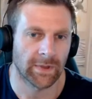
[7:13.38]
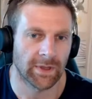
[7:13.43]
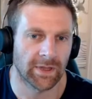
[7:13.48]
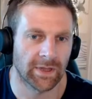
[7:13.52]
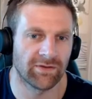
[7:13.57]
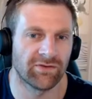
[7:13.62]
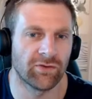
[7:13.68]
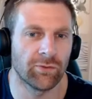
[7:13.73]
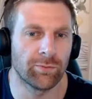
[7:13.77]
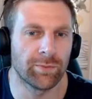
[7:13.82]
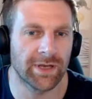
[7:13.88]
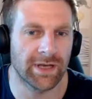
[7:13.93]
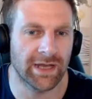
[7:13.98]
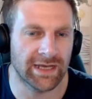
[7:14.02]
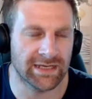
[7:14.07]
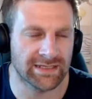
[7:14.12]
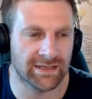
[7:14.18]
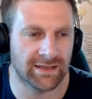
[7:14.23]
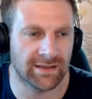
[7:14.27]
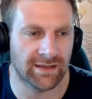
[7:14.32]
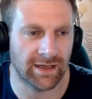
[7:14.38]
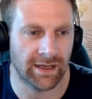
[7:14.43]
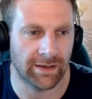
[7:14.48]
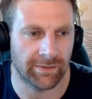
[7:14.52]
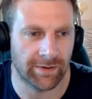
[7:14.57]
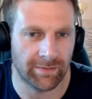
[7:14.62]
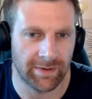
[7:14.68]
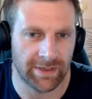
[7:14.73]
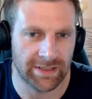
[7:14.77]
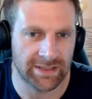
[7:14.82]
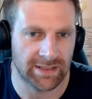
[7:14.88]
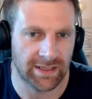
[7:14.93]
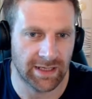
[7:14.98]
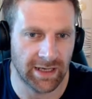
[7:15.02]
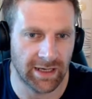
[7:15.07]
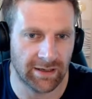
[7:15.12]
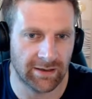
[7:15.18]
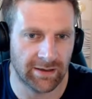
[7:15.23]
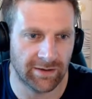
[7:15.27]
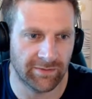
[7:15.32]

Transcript: The super nasty thing I would imagine here,